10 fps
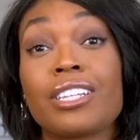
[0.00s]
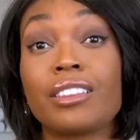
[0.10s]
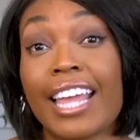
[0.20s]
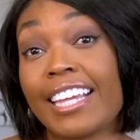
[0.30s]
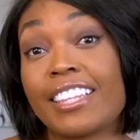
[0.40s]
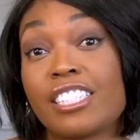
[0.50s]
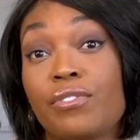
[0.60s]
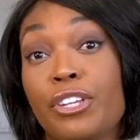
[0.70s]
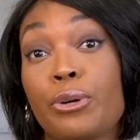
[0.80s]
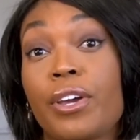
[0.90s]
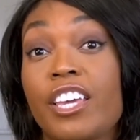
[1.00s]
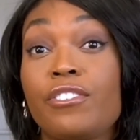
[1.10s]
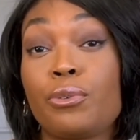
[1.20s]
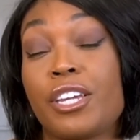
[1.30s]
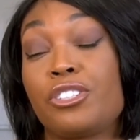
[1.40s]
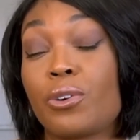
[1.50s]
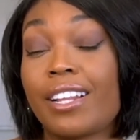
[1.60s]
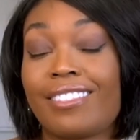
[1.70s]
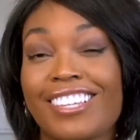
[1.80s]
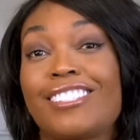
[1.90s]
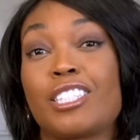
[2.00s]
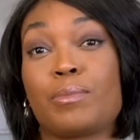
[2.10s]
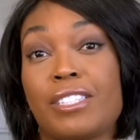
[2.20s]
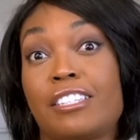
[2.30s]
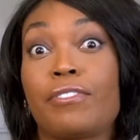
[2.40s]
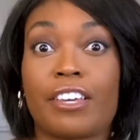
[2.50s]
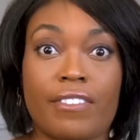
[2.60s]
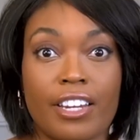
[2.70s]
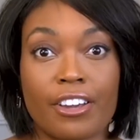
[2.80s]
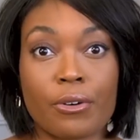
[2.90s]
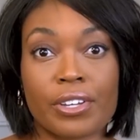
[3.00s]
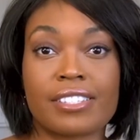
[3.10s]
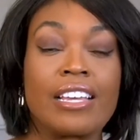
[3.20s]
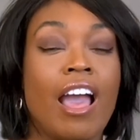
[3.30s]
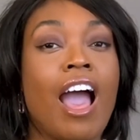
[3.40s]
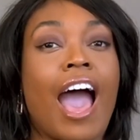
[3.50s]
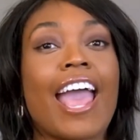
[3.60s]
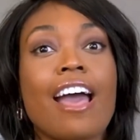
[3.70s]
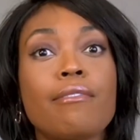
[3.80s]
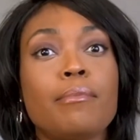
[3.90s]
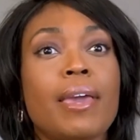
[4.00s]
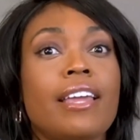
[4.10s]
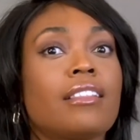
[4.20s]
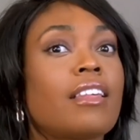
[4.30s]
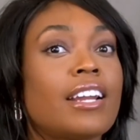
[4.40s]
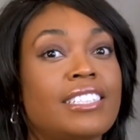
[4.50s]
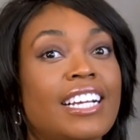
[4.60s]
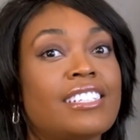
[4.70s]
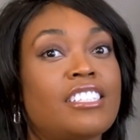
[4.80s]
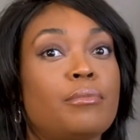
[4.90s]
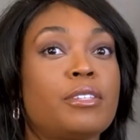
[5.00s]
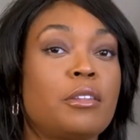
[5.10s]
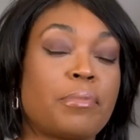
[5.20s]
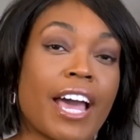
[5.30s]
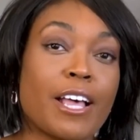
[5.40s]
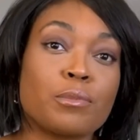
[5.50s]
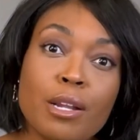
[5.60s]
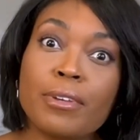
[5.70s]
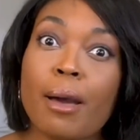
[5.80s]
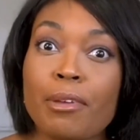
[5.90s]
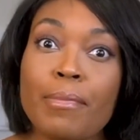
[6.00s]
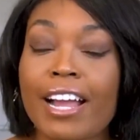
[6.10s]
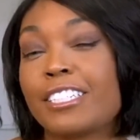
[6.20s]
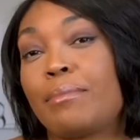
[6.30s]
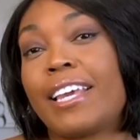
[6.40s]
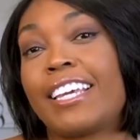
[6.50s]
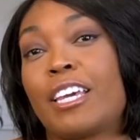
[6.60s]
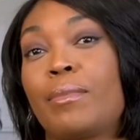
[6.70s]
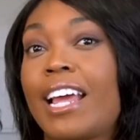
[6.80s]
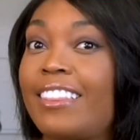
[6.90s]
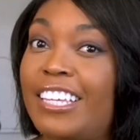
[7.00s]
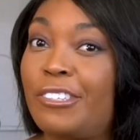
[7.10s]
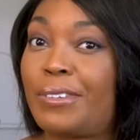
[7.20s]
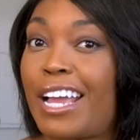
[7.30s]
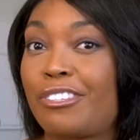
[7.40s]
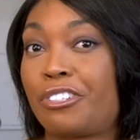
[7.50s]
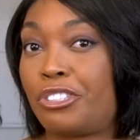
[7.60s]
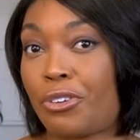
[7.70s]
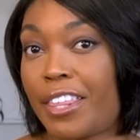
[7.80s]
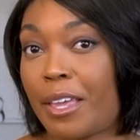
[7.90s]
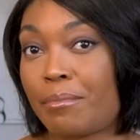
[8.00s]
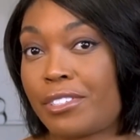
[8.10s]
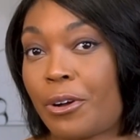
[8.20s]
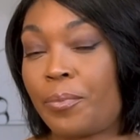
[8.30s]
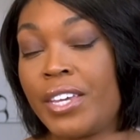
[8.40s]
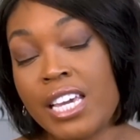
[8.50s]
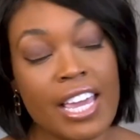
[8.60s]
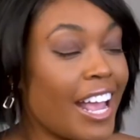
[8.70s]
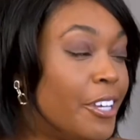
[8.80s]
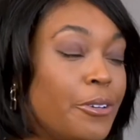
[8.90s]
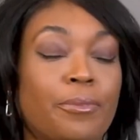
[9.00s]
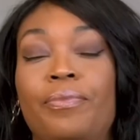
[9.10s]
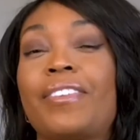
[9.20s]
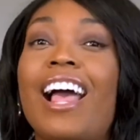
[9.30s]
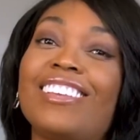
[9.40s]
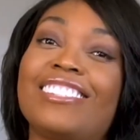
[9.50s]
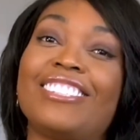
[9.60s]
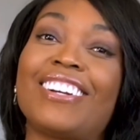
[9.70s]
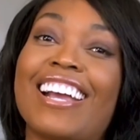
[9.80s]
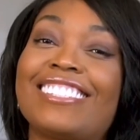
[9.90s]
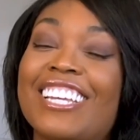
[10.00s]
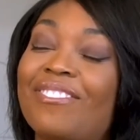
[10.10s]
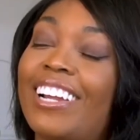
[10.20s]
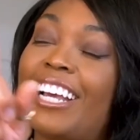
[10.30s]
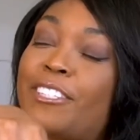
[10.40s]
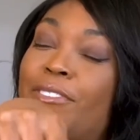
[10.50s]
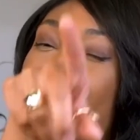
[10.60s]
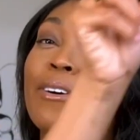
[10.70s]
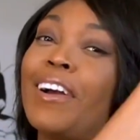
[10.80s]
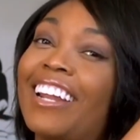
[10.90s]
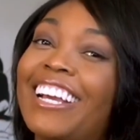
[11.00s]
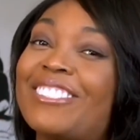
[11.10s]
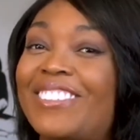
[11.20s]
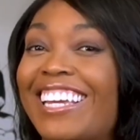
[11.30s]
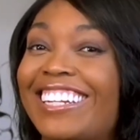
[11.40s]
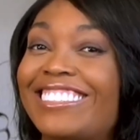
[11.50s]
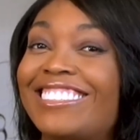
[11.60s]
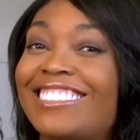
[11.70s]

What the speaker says: to like this video if you enjoyed this specific video, because I haven't made a lot of dance tips in the past, but I'm coming back to making them and I think you guys are enjoying them. So anywho, I'll see you guys in my next video next weekend.